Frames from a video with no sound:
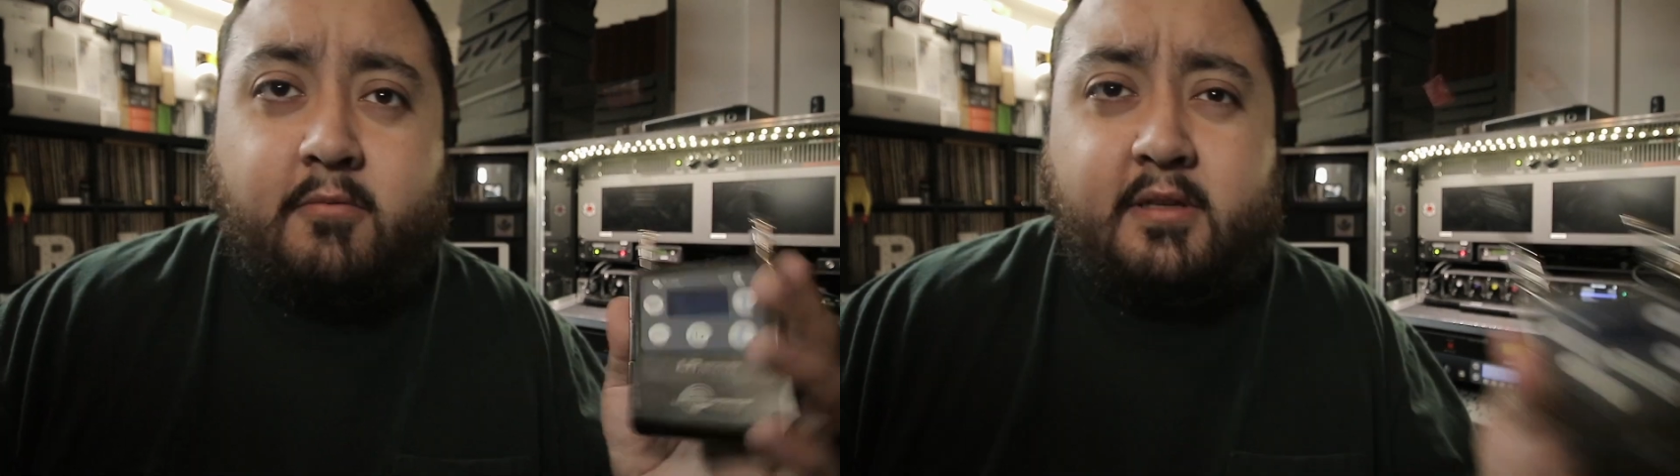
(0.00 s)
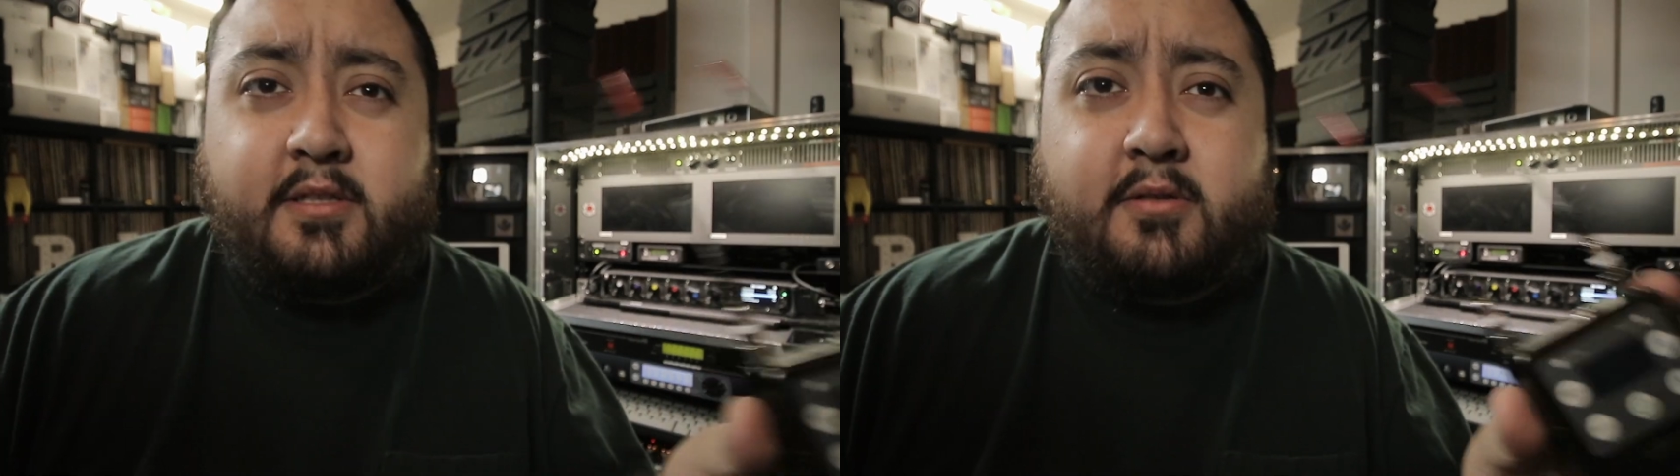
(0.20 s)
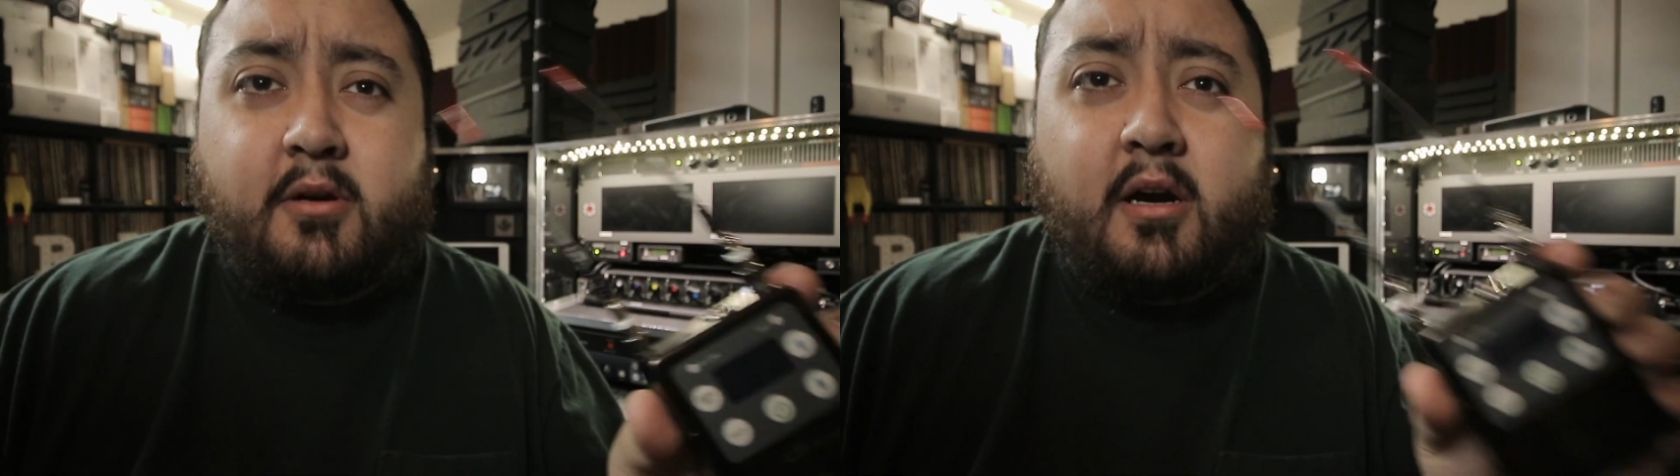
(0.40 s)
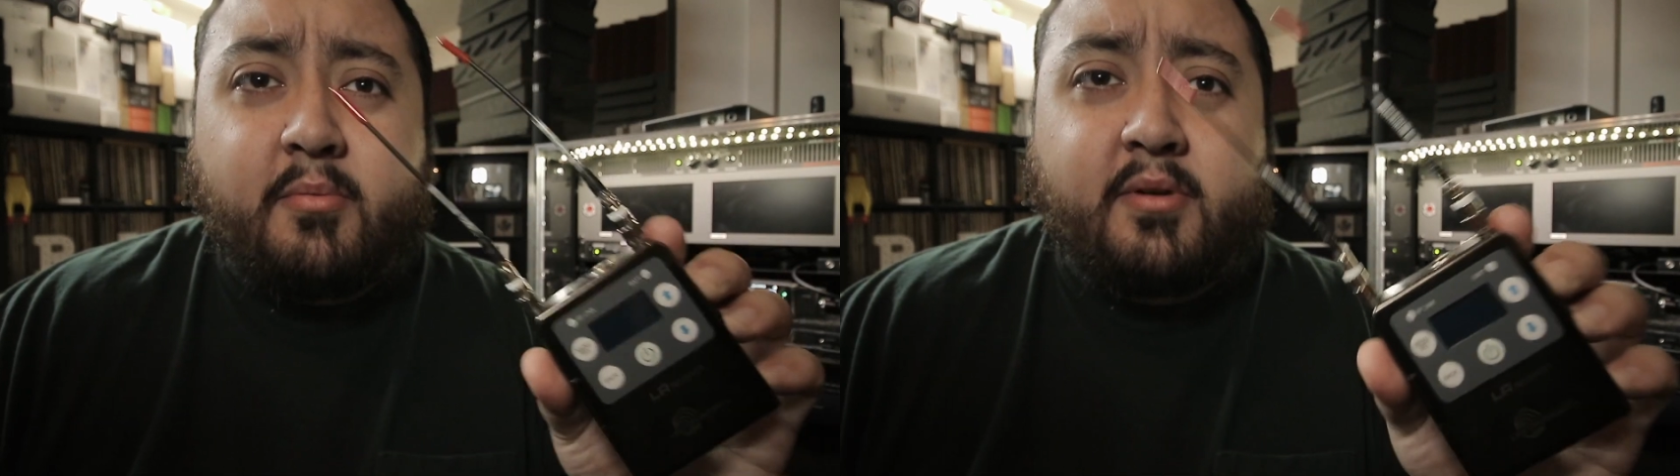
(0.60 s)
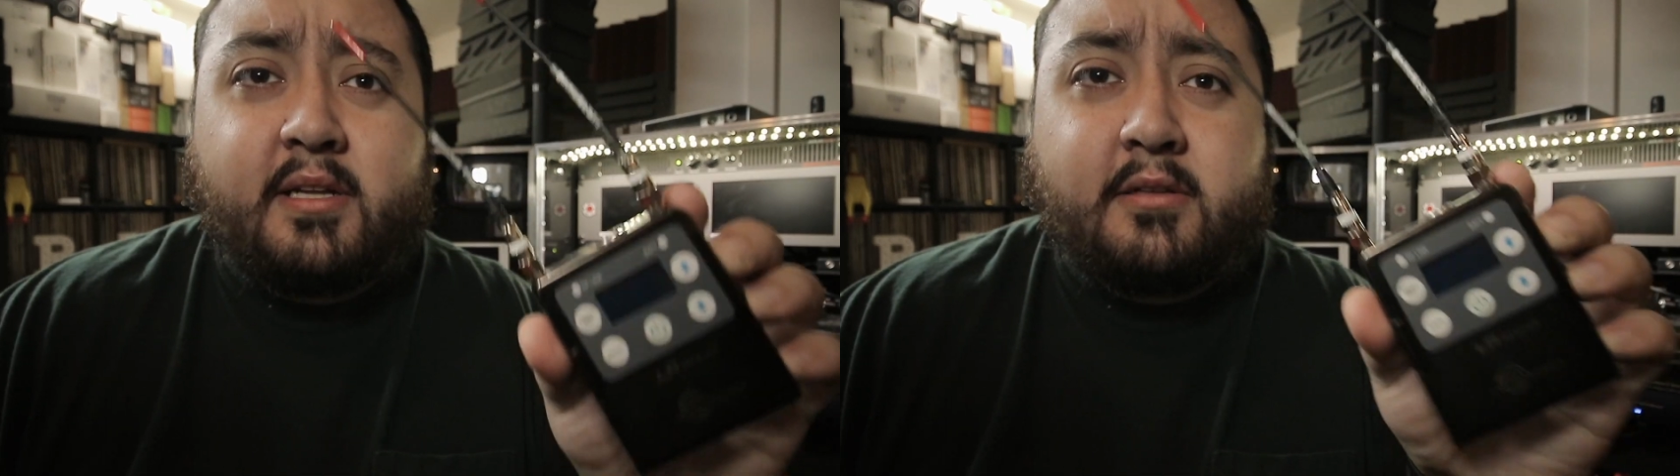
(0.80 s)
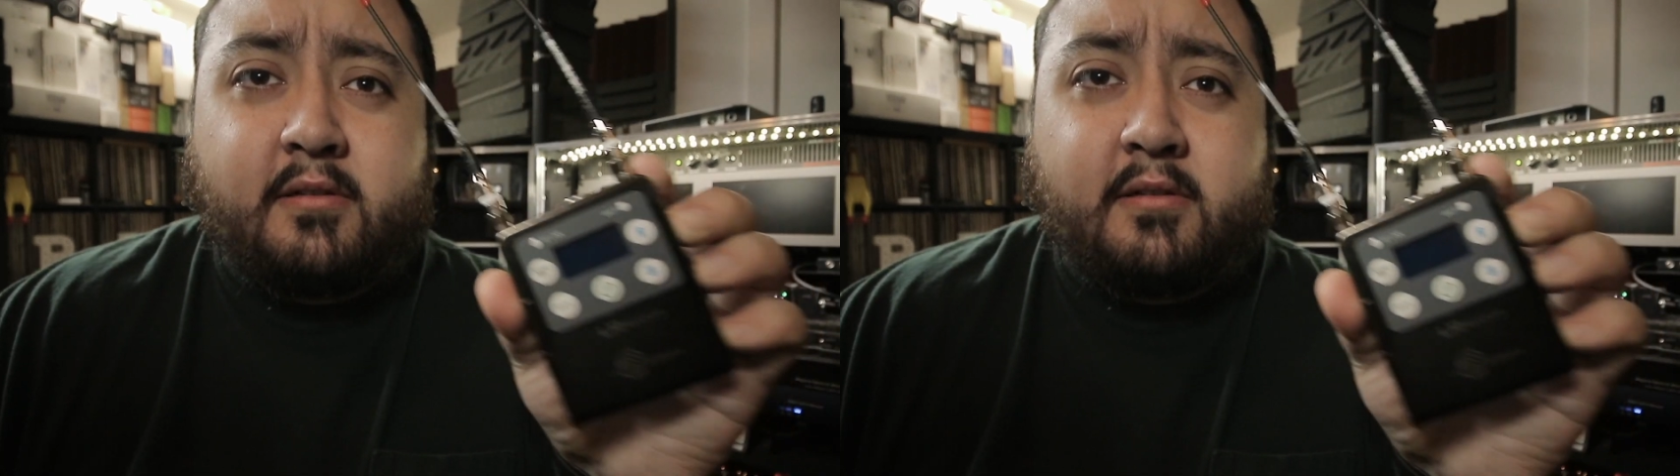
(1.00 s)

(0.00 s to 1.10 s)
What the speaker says: when you upgrade to